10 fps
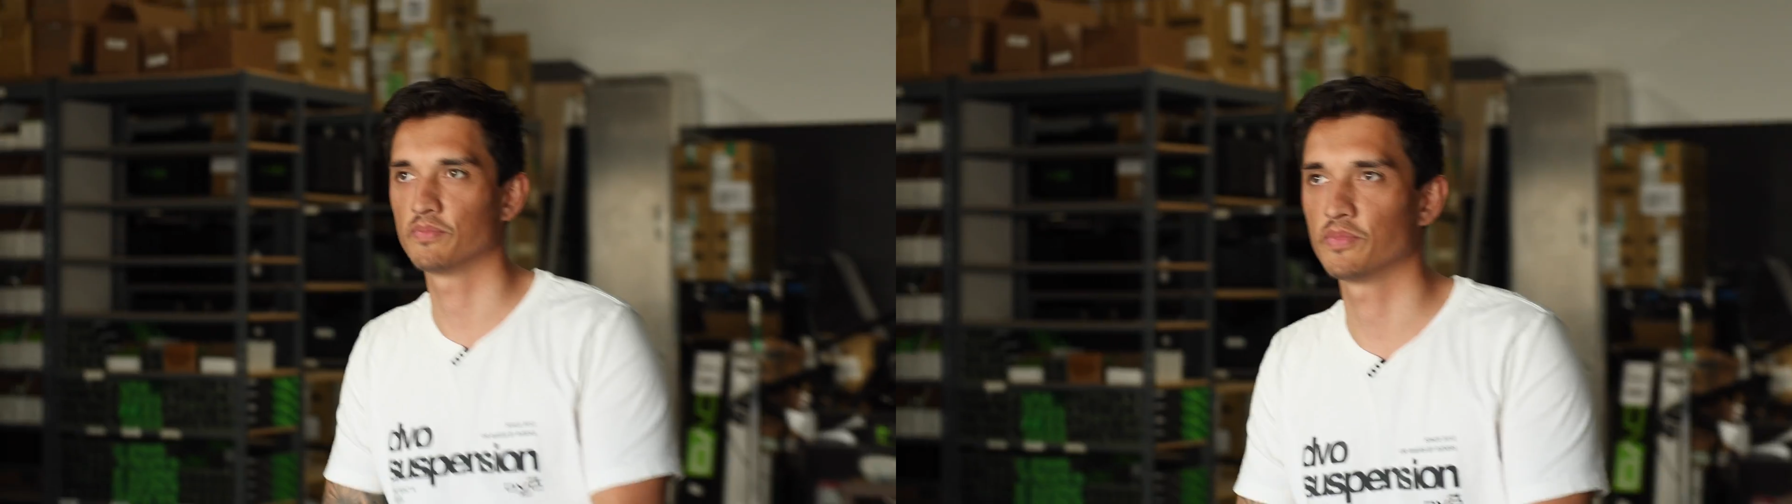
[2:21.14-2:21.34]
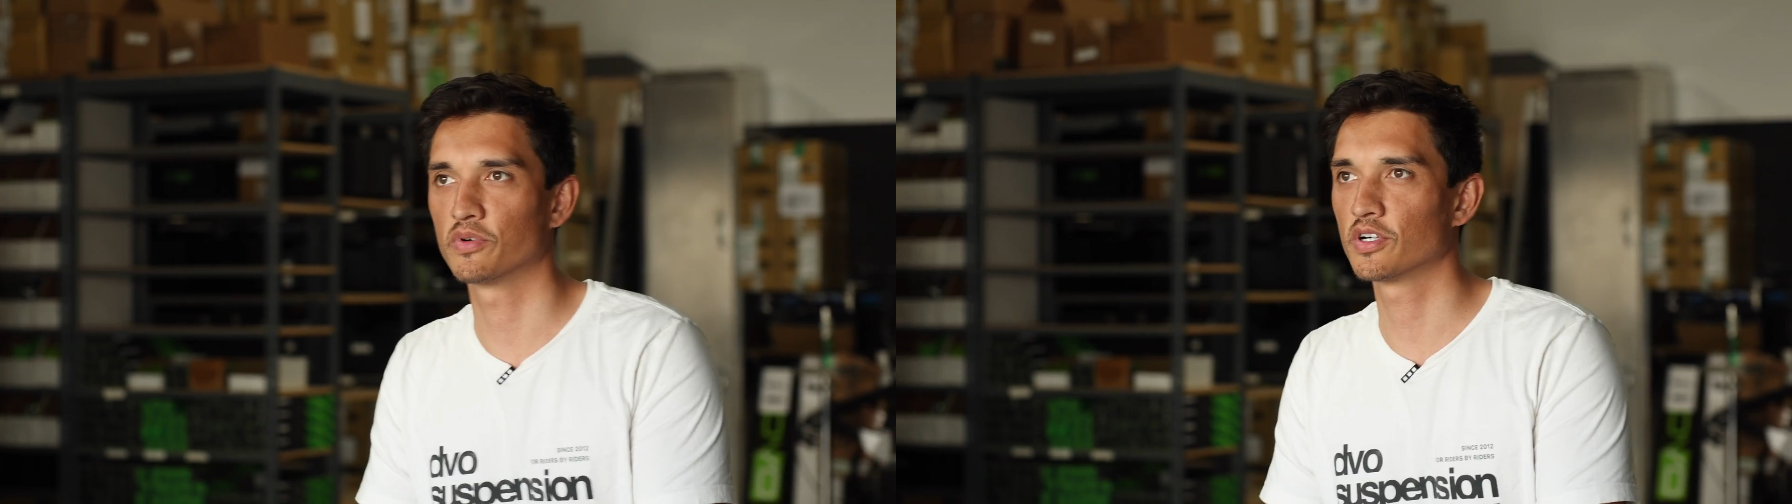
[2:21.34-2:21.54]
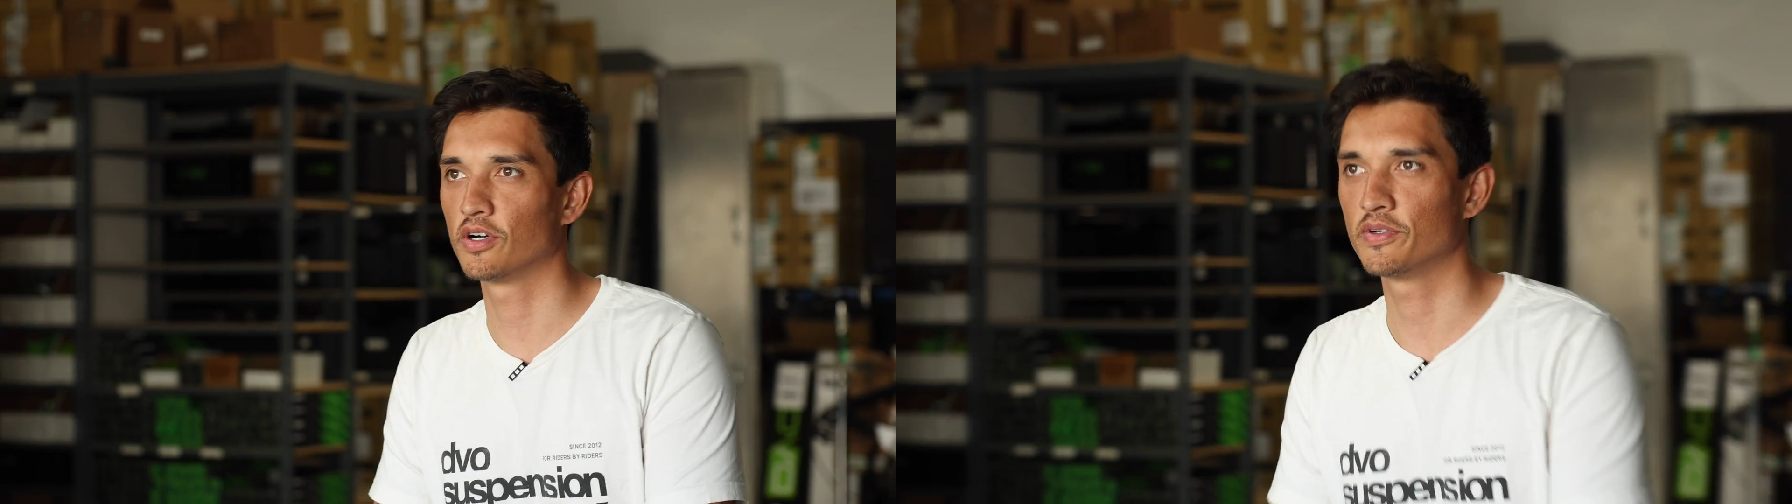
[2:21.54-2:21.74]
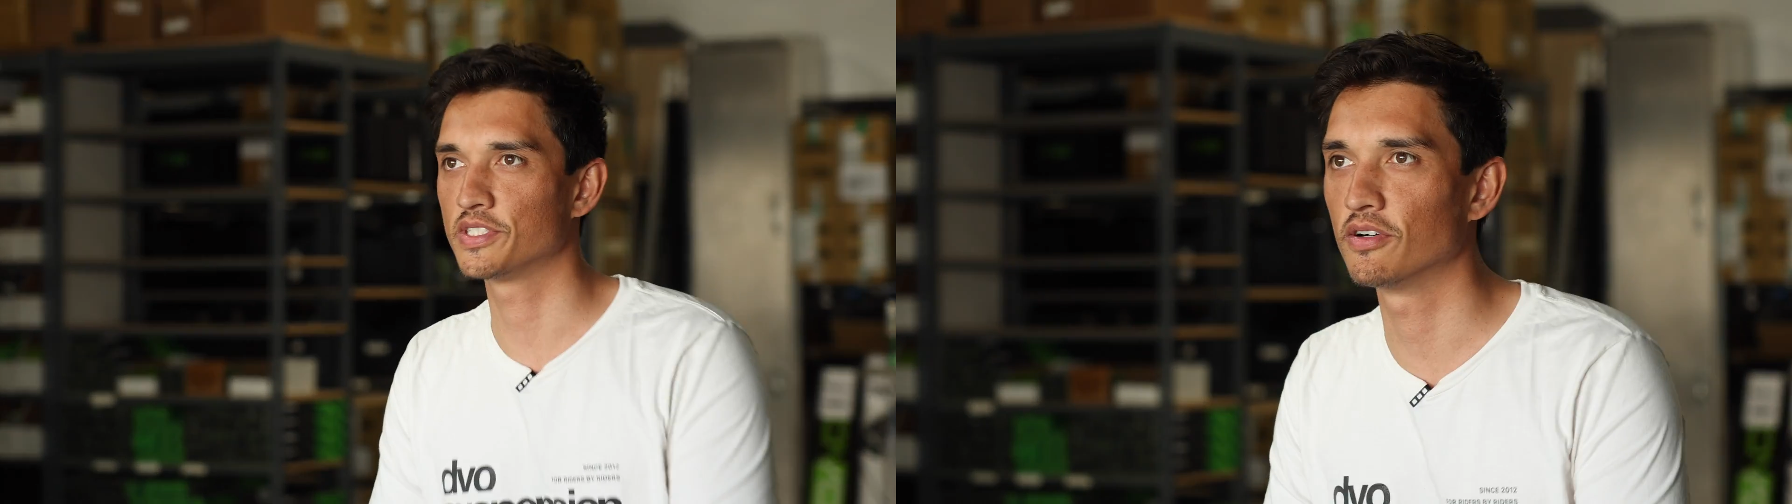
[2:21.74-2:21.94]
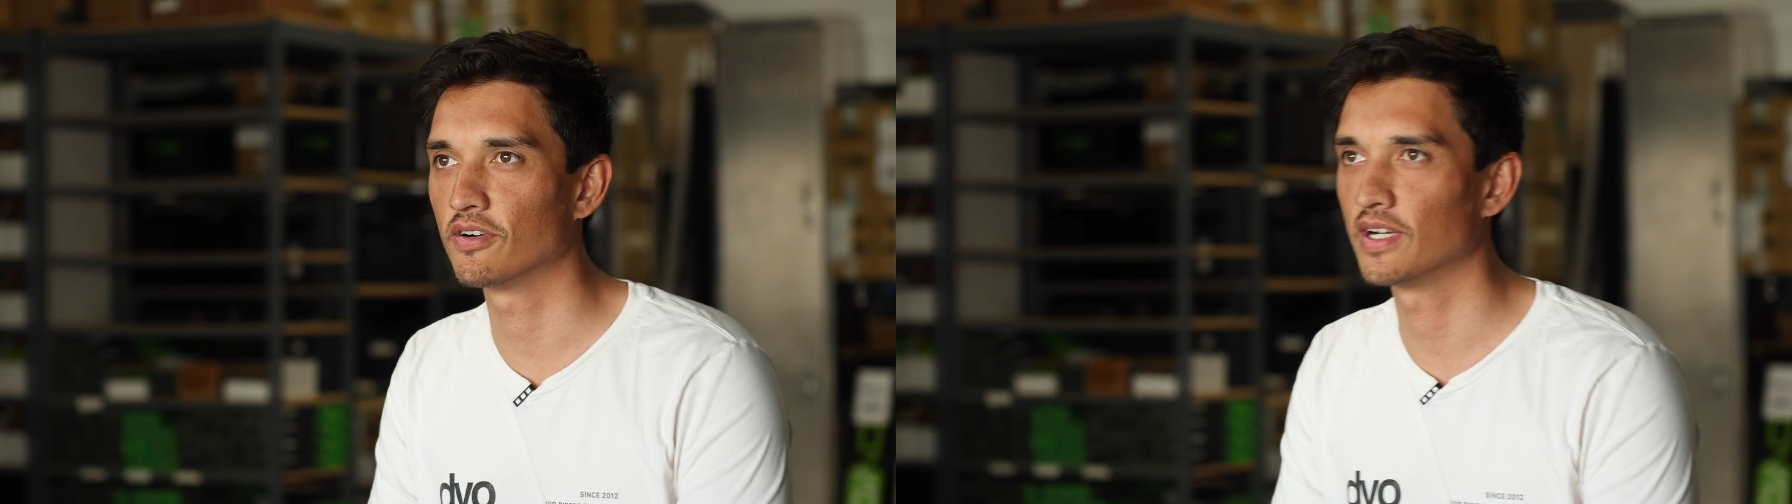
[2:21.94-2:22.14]
We're always
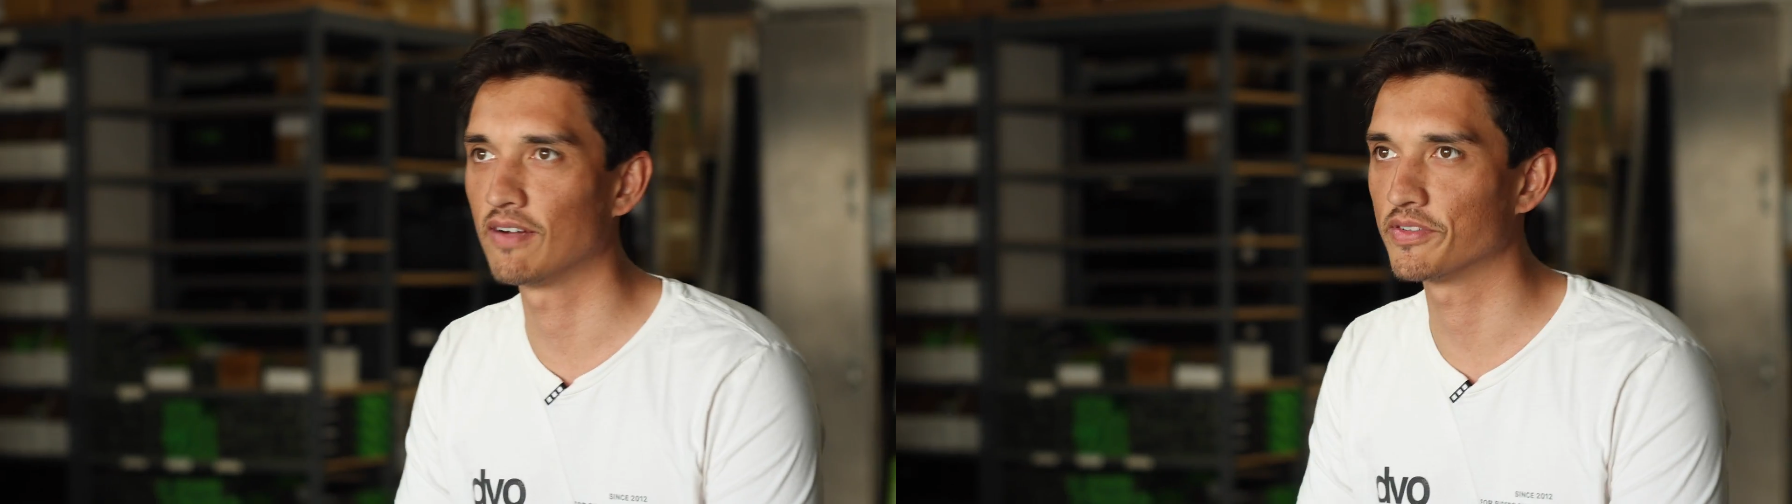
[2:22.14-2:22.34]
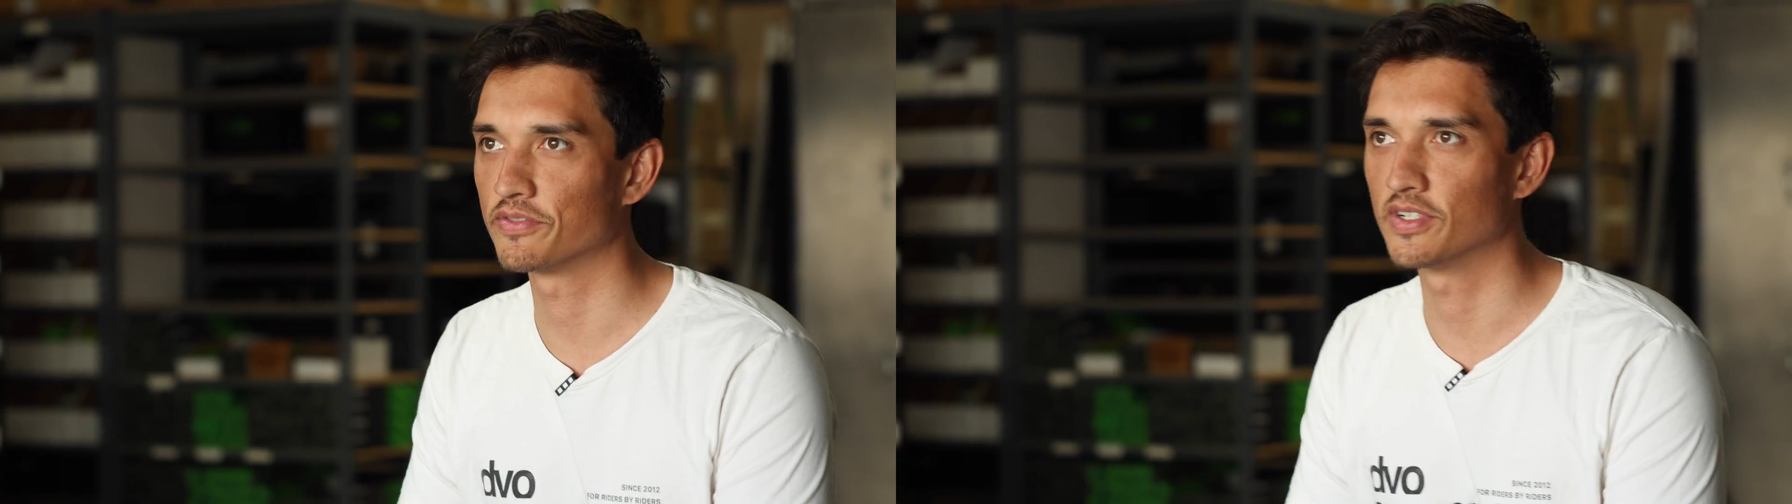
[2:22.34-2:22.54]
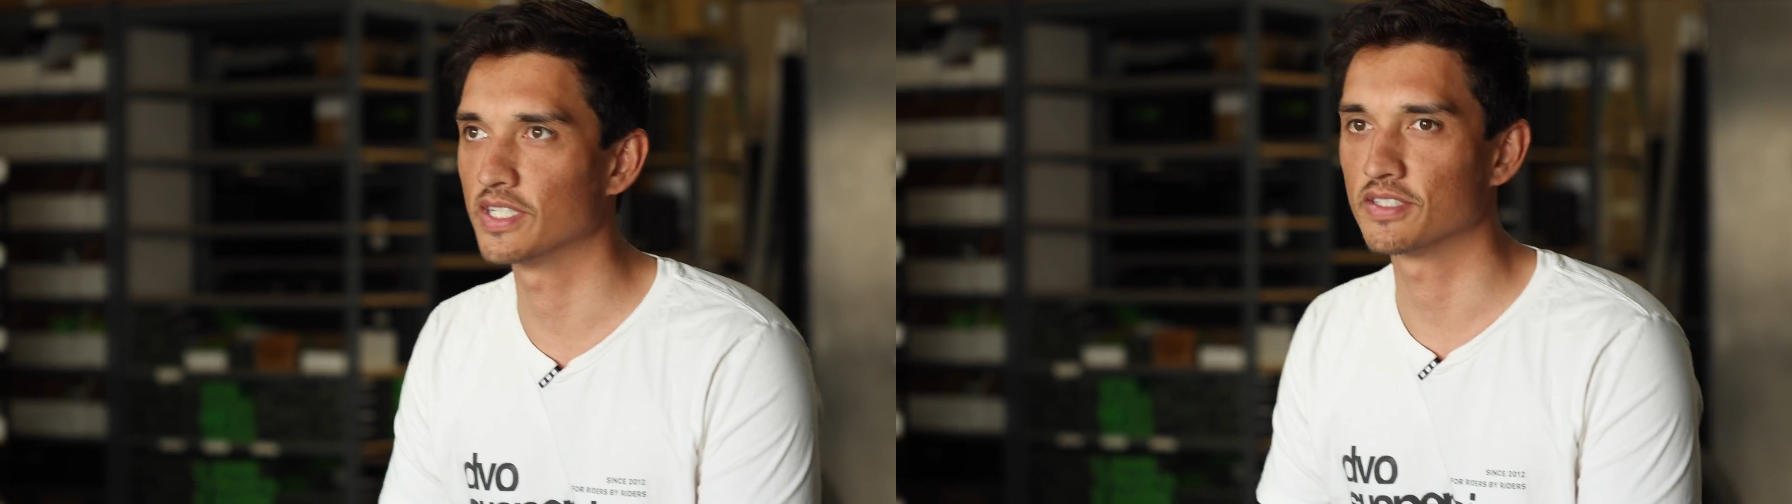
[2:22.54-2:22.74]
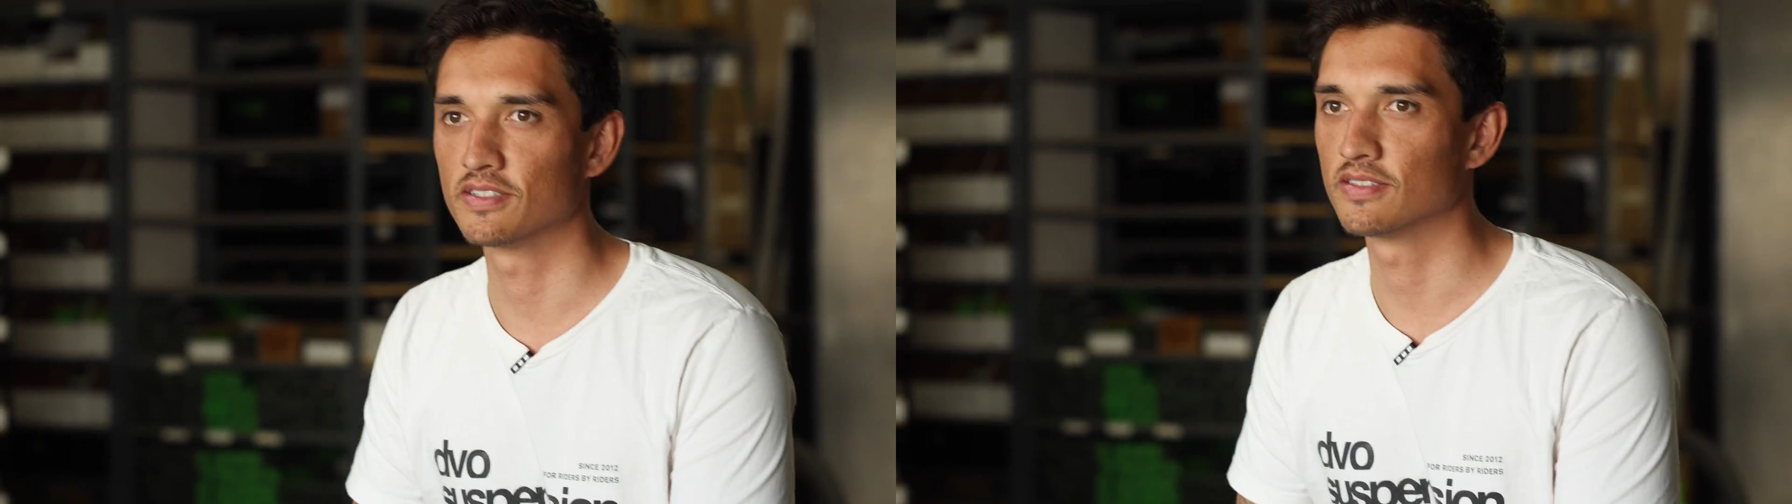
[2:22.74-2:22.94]
going after friction.